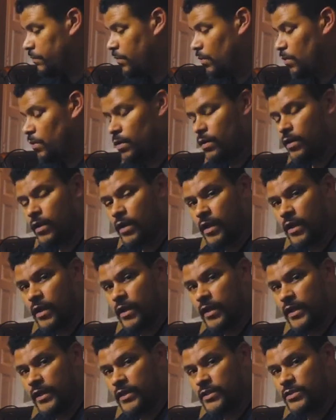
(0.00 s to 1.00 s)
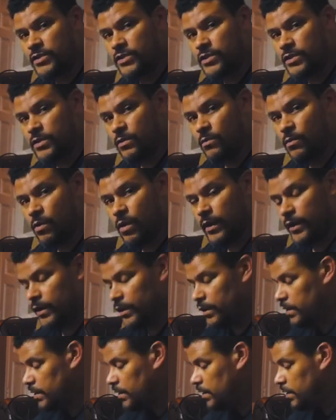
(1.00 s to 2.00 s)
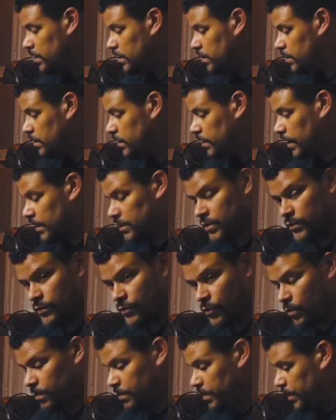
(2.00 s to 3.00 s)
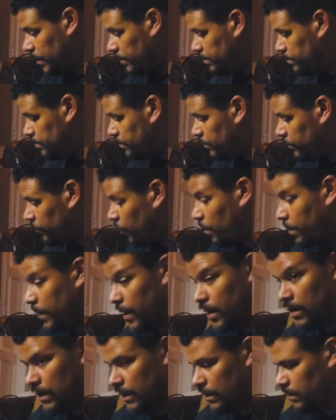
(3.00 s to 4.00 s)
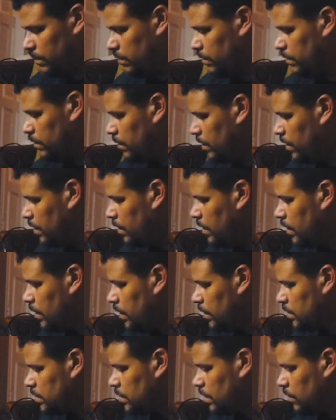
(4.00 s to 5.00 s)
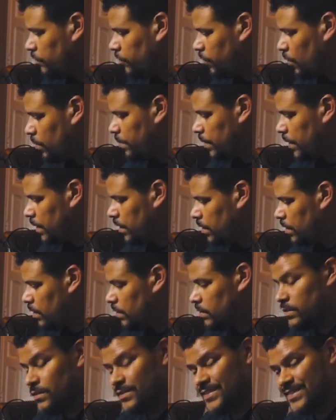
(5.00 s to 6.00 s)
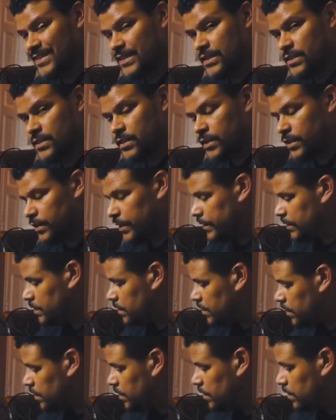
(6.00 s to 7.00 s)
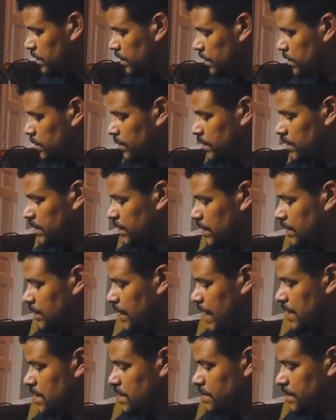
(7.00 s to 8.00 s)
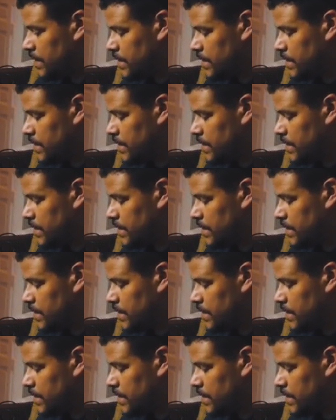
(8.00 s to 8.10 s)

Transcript: 4 in each one. And that's your 4P, 4 parallel. So 4 parallel, 6 series. That's what 6S